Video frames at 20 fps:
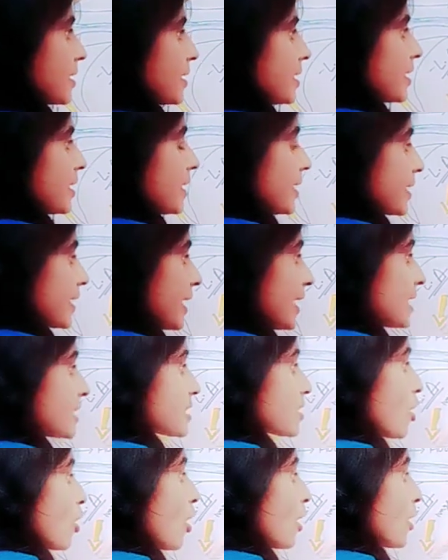yes,
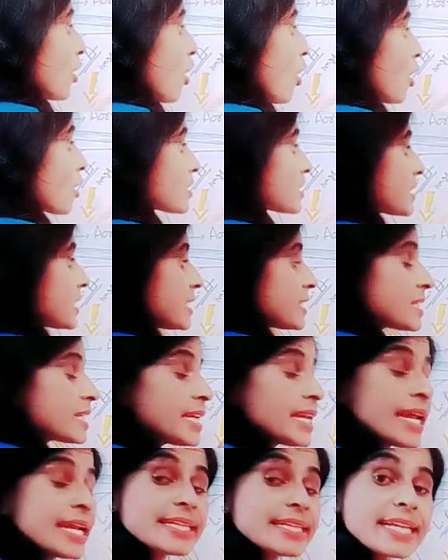or
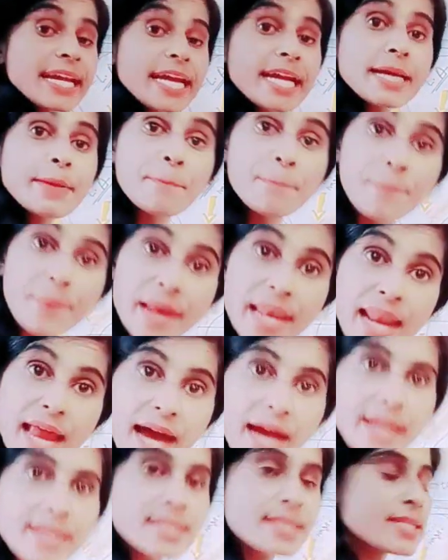oxygenated
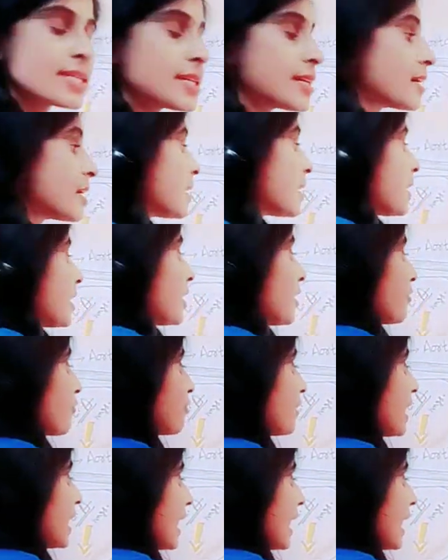blood will